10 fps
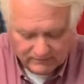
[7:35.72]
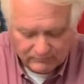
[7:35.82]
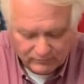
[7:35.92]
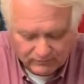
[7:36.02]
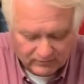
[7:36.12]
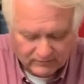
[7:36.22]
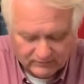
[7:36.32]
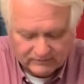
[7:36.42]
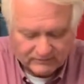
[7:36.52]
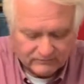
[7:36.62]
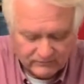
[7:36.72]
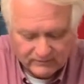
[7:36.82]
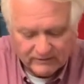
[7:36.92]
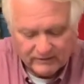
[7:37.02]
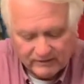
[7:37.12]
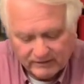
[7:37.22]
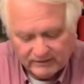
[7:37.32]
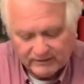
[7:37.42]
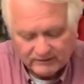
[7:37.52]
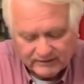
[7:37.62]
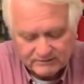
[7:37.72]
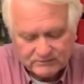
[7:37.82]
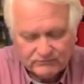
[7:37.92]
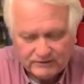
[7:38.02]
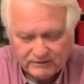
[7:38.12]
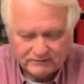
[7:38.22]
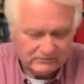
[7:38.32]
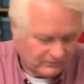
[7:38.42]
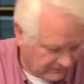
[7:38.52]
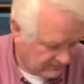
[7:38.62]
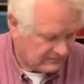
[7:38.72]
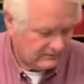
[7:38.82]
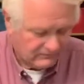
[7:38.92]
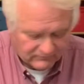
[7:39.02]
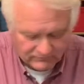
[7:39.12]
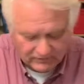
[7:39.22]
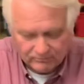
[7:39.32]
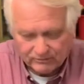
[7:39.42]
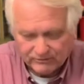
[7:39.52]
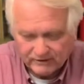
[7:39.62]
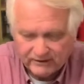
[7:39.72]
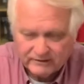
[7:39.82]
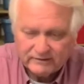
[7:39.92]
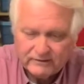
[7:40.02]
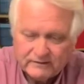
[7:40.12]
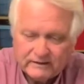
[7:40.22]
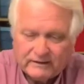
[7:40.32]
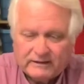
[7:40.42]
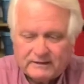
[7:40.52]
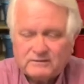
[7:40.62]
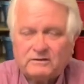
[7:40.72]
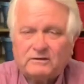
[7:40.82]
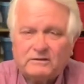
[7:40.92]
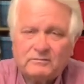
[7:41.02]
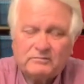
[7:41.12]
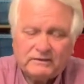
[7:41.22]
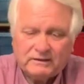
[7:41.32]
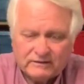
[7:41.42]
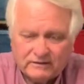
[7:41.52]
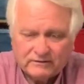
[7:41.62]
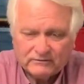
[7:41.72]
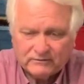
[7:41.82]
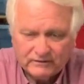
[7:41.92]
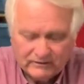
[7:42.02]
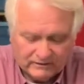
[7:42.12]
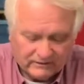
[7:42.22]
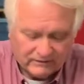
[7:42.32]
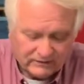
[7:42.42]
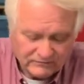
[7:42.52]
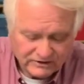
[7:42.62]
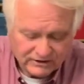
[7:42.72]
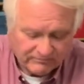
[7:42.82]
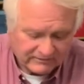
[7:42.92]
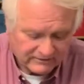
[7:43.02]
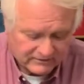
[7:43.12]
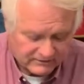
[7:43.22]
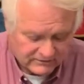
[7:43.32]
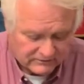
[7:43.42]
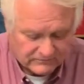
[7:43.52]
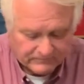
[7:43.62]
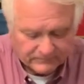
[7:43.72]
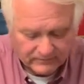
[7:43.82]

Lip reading: ball, you know, and that has to fit into this flour pot again, and that's going to be, you know, a round shape actually. So